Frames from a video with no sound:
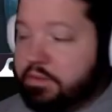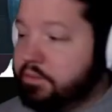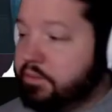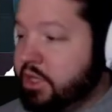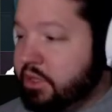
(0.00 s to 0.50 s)

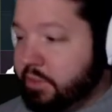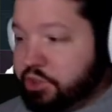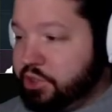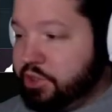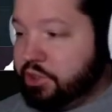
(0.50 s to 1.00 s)
The most
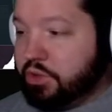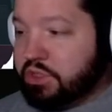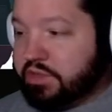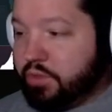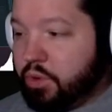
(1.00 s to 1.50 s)
you can do is a
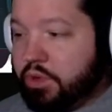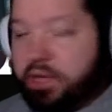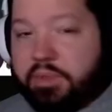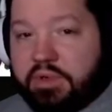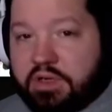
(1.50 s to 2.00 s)

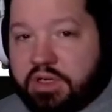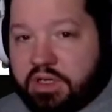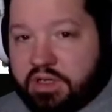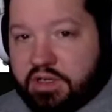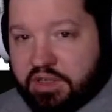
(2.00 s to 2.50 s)
foregrip,
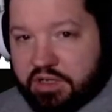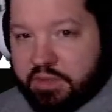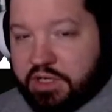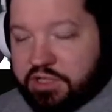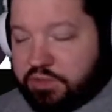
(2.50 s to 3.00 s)
a
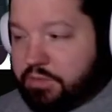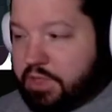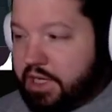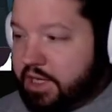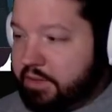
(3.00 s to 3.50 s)

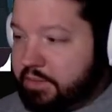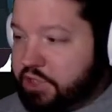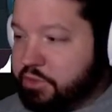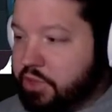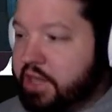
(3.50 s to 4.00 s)
muzzle
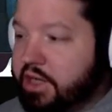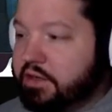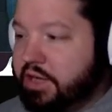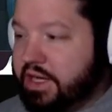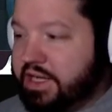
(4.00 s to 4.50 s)
brake,
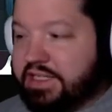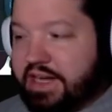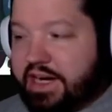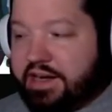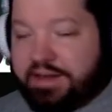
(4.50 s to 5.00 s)
and a
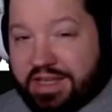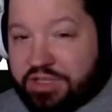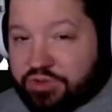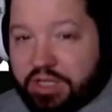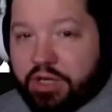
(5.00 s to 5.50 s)
sight, and that's
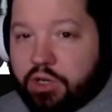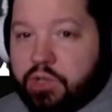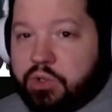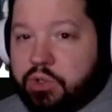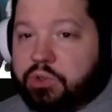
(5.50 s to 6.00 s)
really all you
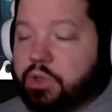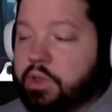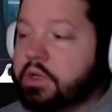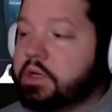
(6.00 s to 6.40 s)
can do to it.